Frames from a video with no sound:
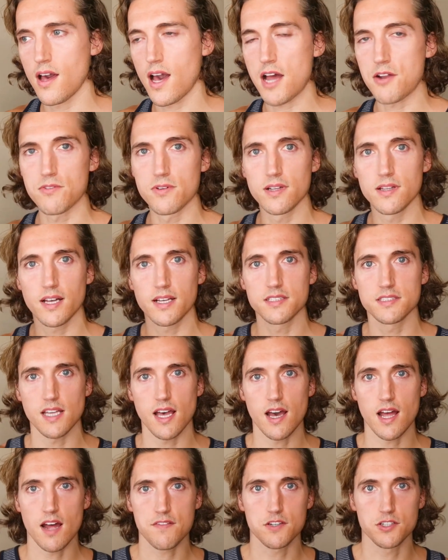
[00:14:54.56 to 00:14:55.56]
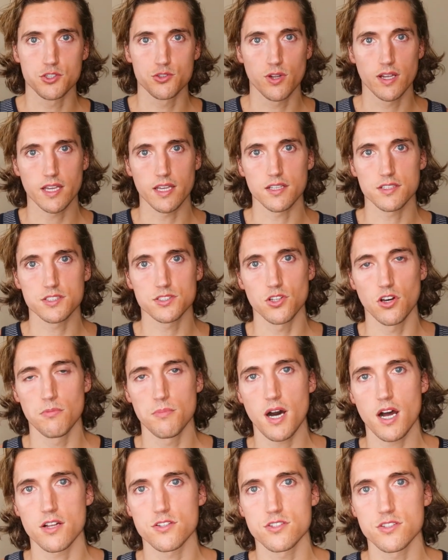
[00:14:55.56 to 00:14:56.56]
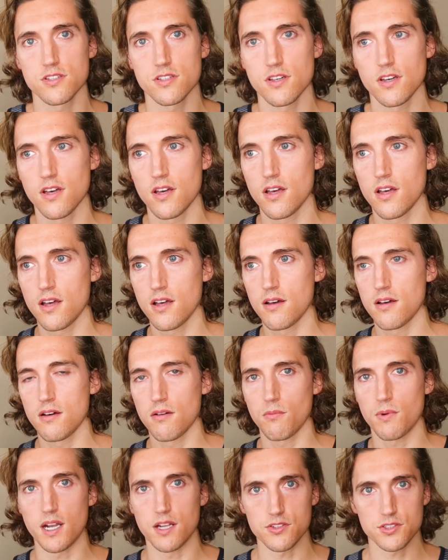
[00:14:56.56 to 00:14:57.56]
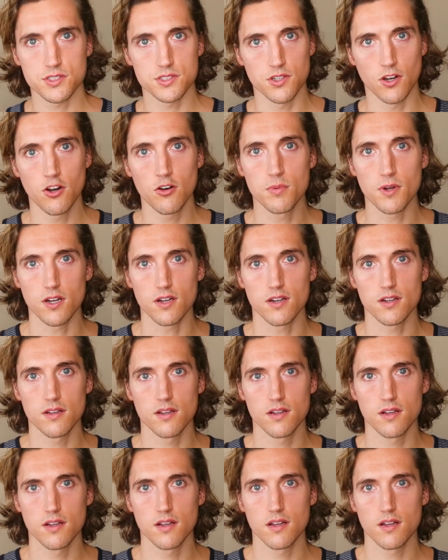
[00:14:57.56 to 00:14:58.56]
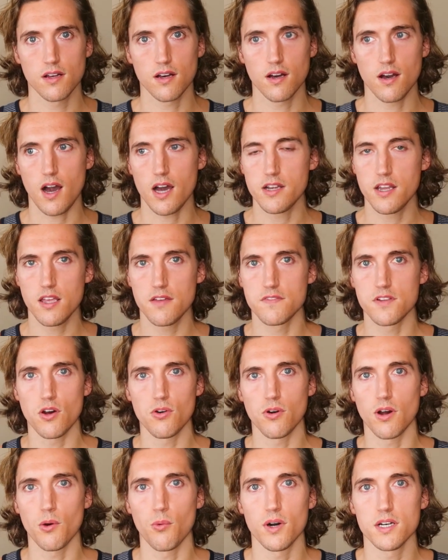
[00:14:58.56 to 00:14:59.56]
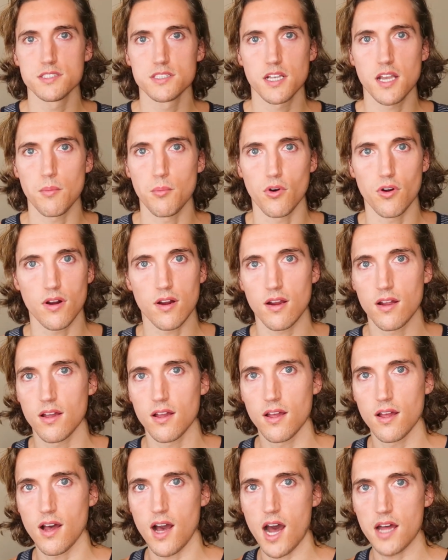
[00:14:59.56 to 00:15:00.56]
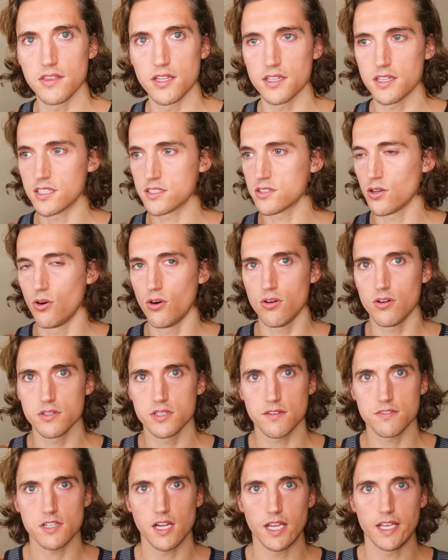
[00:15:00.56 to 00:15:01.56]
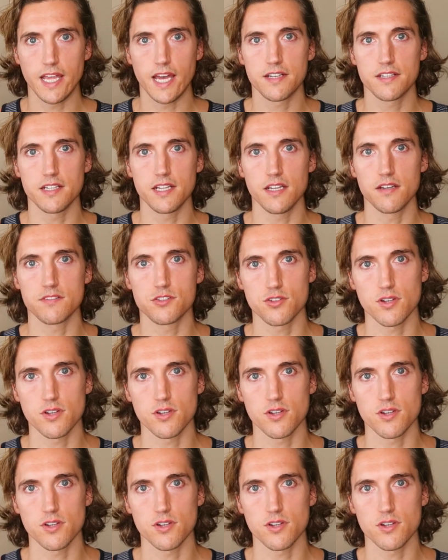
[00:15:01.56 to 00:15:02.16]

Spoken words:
And I realized that after drinking so much, when I was sober, I didn't even know who I was anymore. I had like this whole different identity of